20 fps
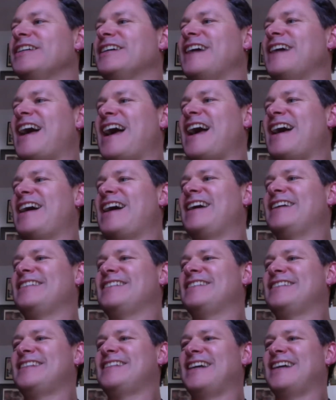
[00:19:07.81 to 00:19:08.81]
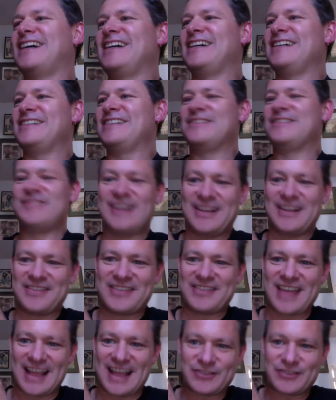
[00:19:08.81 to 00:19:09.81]
and
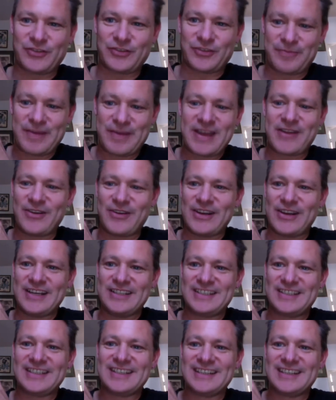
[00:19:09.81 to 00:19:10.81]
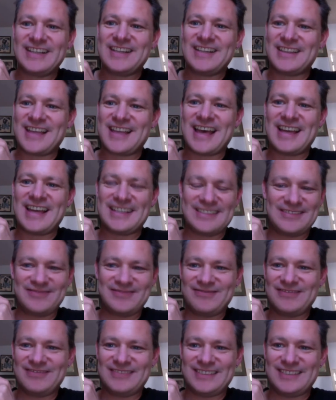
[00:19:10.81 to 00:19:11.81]
that sort of period, nice. Then...
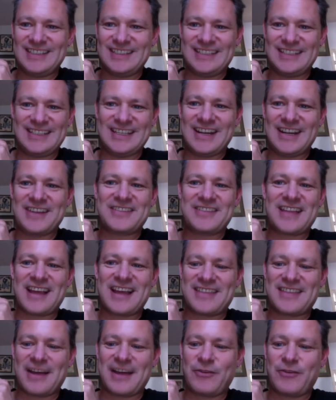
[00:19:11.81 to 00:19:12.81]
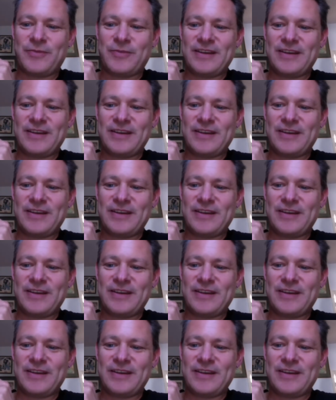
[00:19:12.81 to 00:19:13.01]
that will be